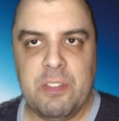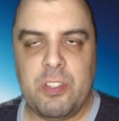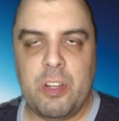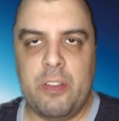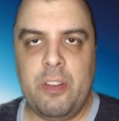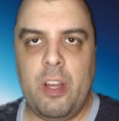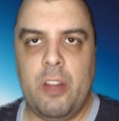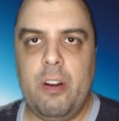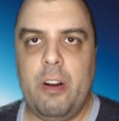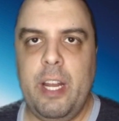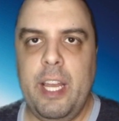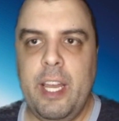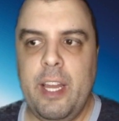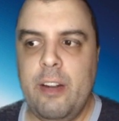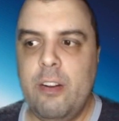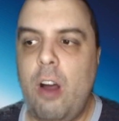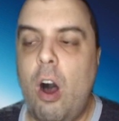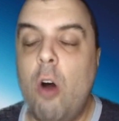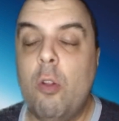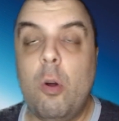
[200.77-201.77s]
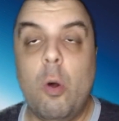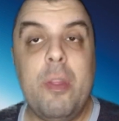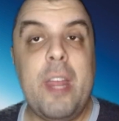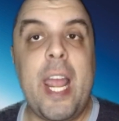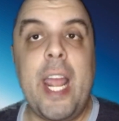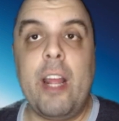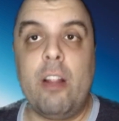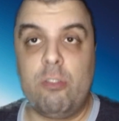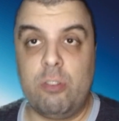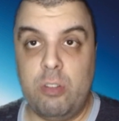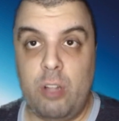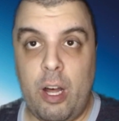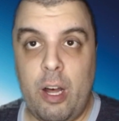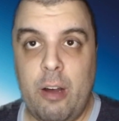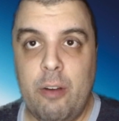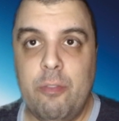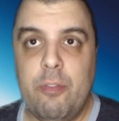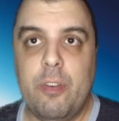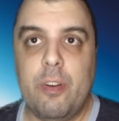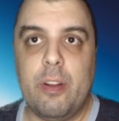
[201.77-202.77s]
on the other hand, although they
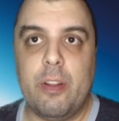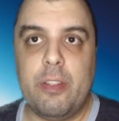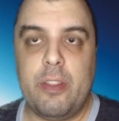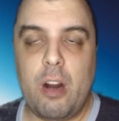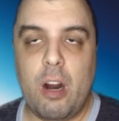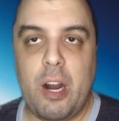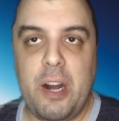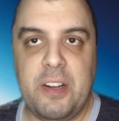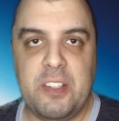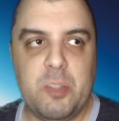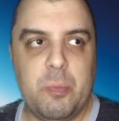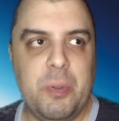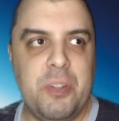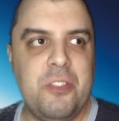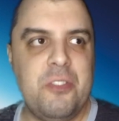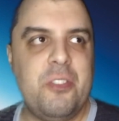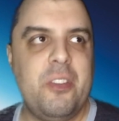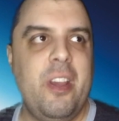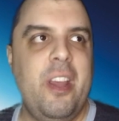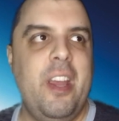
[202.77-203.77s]
love their husbands,